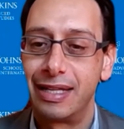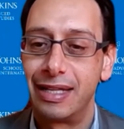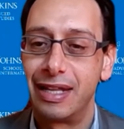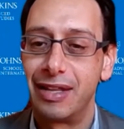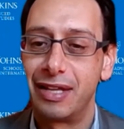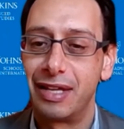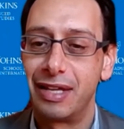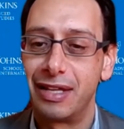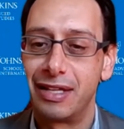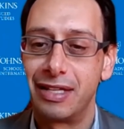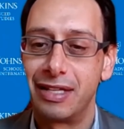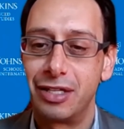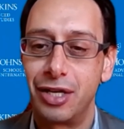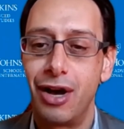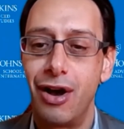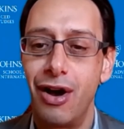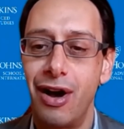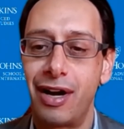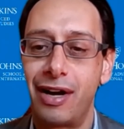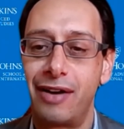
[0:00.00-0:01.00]
the
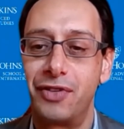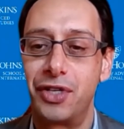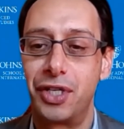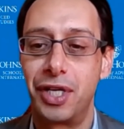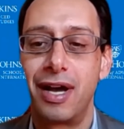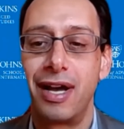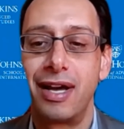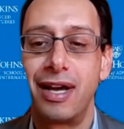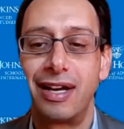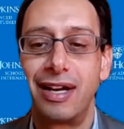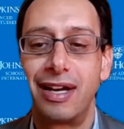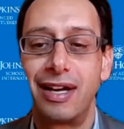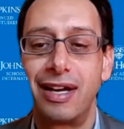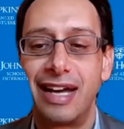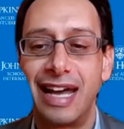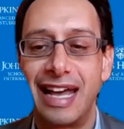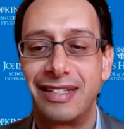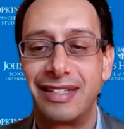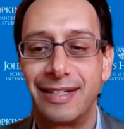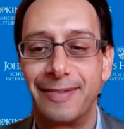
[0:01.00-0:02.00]
talk of China
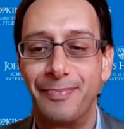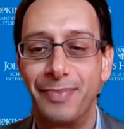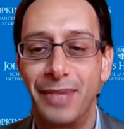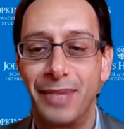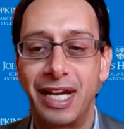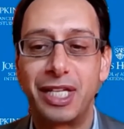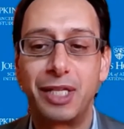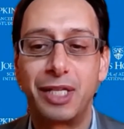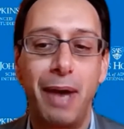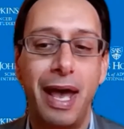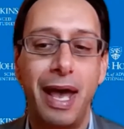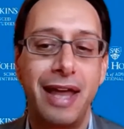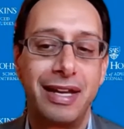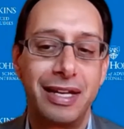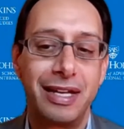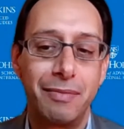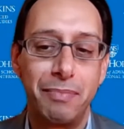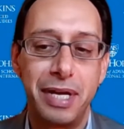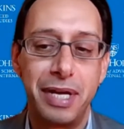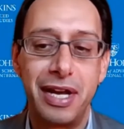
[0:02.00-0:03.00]
as an
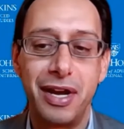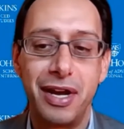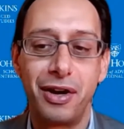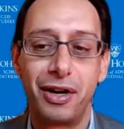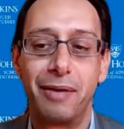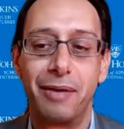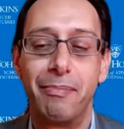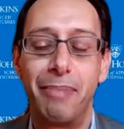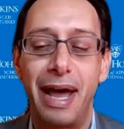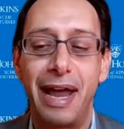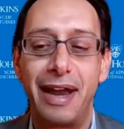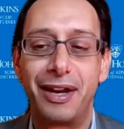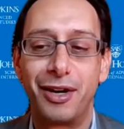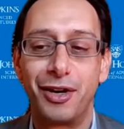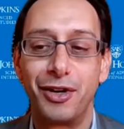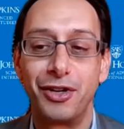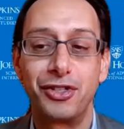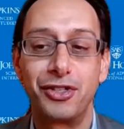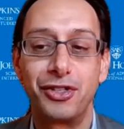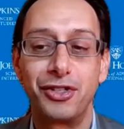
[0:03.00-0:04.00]
expanding peer
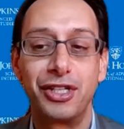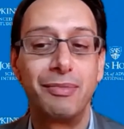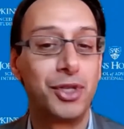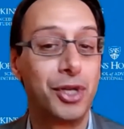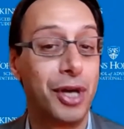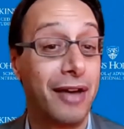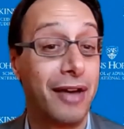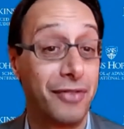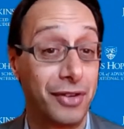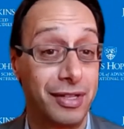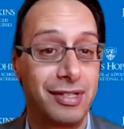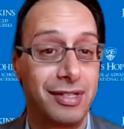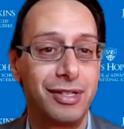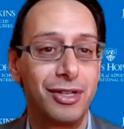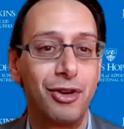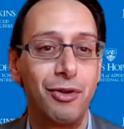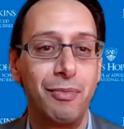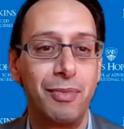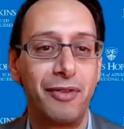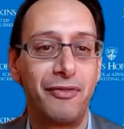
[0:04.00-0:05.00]
competitor seems to have
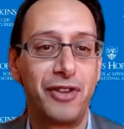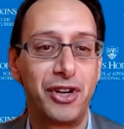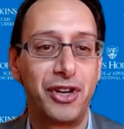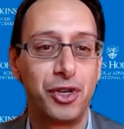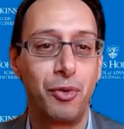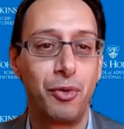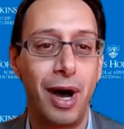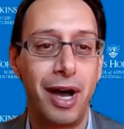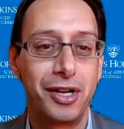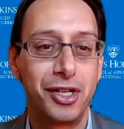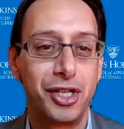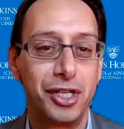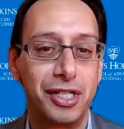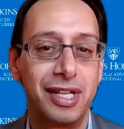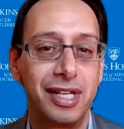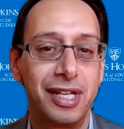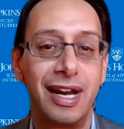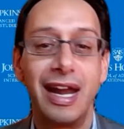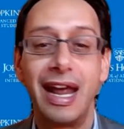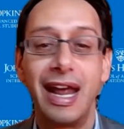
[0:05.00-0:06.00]
consumed official
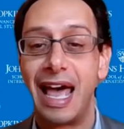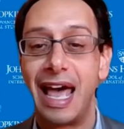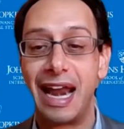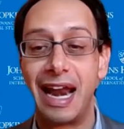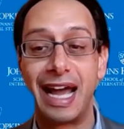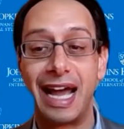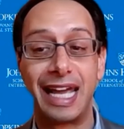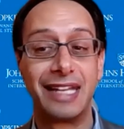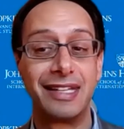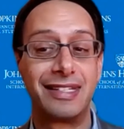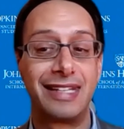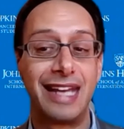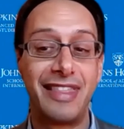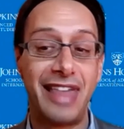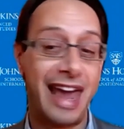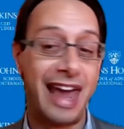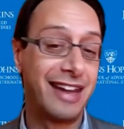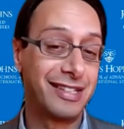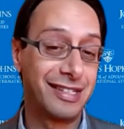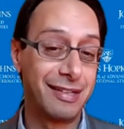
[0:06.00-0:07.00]
Washington, and I can
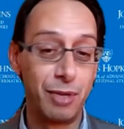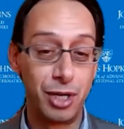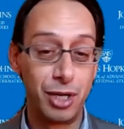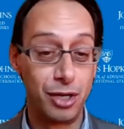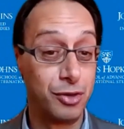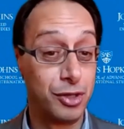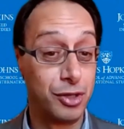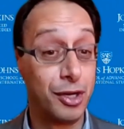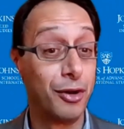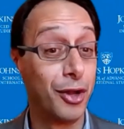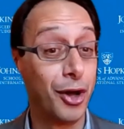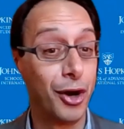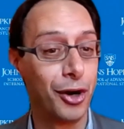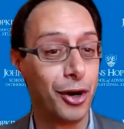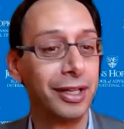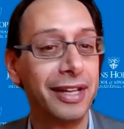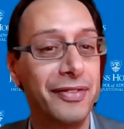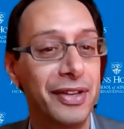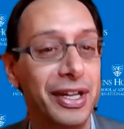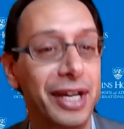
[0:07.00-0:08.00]
say that as someone who's no
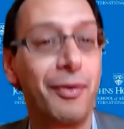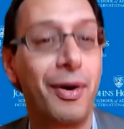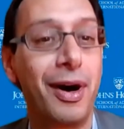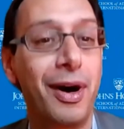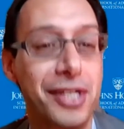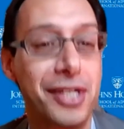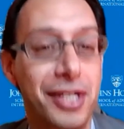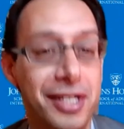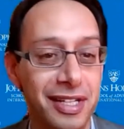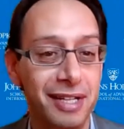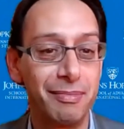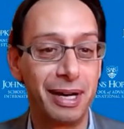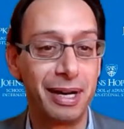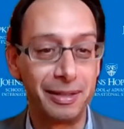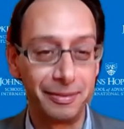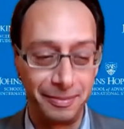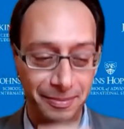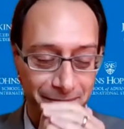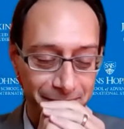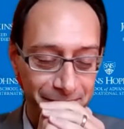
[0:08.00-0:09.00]
longer living in Washington,
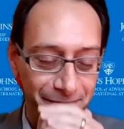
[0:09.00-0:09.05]
but